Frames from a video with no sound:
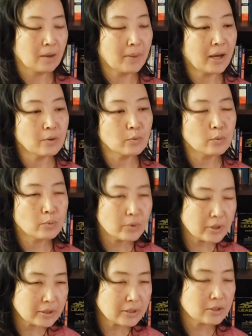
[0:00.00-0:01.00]
I
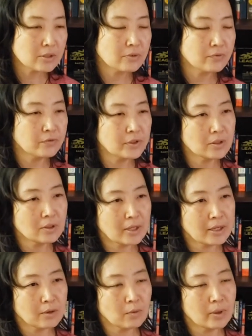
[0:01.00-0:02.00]
really feel
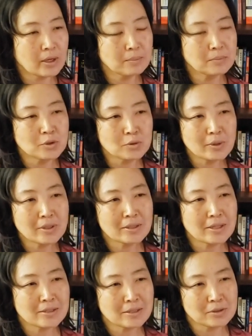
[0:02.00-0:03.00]
like when I'm doing
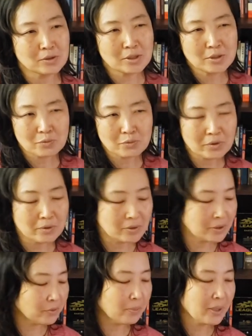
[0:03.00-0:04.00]
this, it just
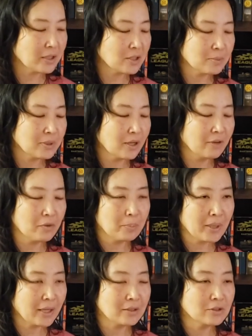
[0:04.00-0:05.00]
really reminds me of a
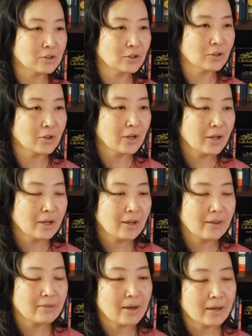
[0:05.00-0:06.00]
painter
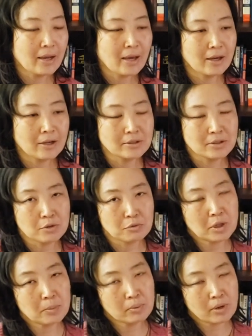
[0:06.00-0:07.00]
that has
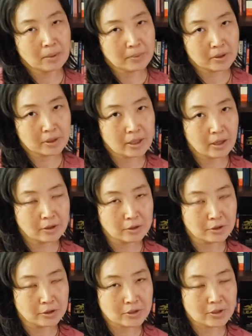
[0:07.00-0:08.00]
3 primary
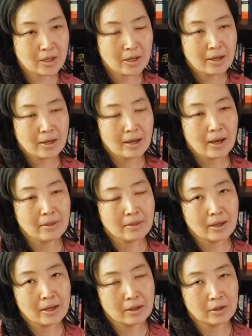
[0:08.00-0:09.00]
colors, and
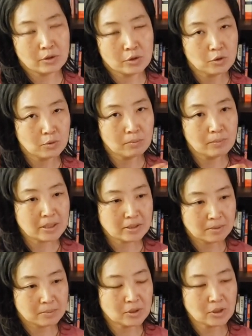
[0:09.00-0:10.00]
then you mix
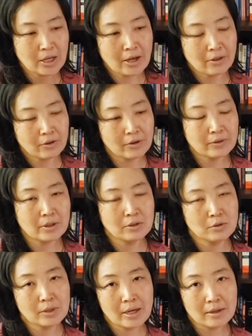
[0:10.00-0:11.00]
them together, and then
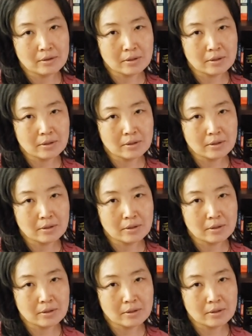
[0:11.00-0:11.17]
you get